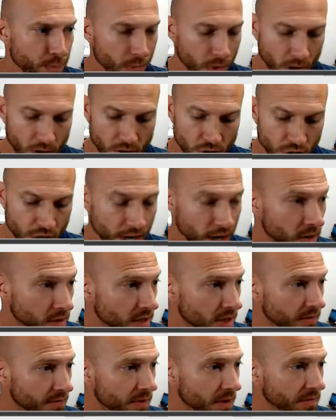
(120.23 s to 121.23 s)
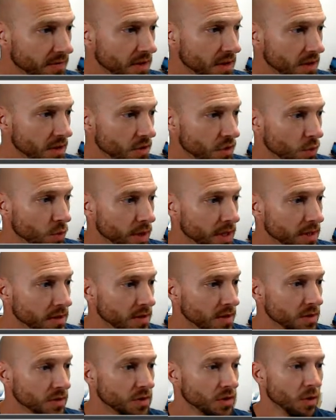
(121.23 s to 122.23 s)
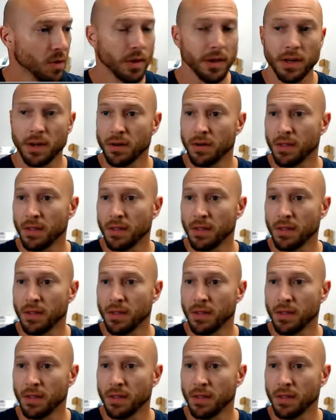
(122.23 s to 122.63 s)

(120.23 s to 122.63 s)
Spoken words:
JRT50, the Twins. Solier, the